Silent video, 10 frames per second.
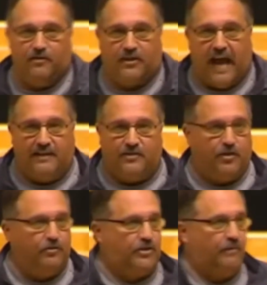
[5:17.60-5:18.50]
guys
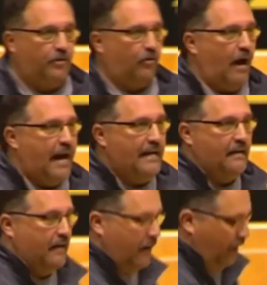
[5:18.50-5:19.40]
do some great
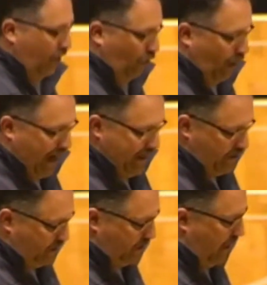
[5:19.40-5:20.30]

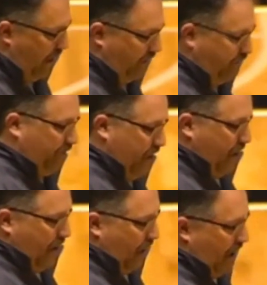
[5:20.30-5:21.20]
stuff,
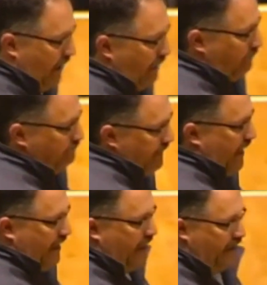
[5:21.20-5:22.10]

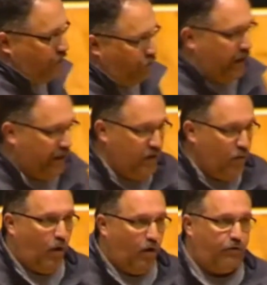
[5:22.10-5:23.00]
and it's really
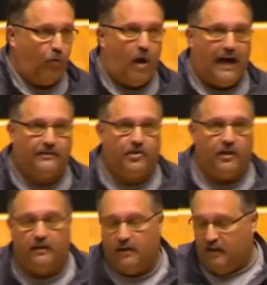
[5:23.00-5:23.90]
worth
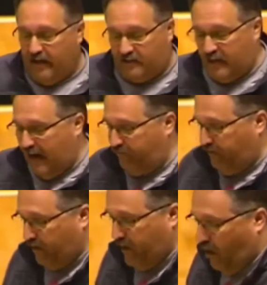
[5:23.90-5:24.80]
watching. It's not
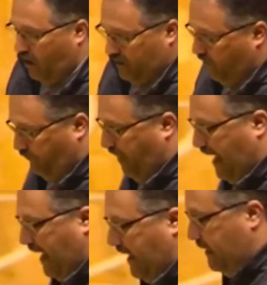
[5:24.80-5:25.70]
very hard to
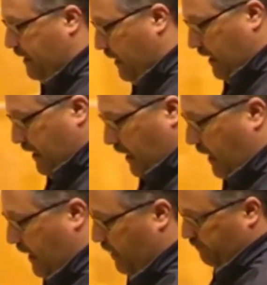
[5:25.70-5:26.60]
find.
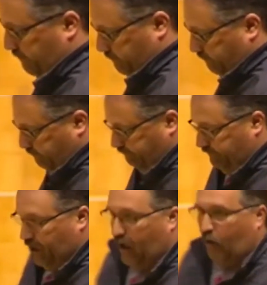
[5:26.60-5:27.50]

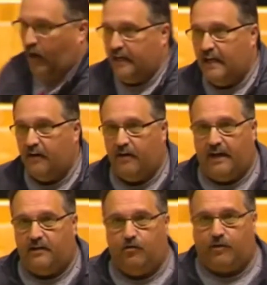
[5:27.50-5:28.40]
You know, on the
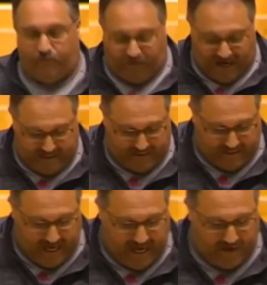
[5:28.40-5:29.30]
internet, you can find the
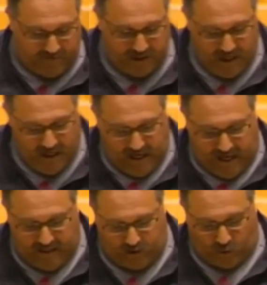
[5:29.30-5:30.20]
games,
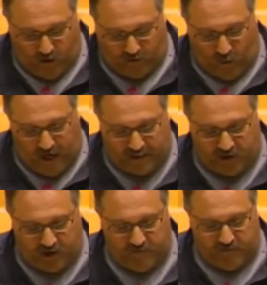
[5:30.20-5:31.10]
and it's worth
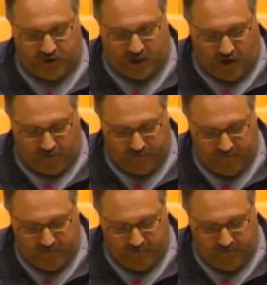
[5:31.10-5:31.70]
watching. So,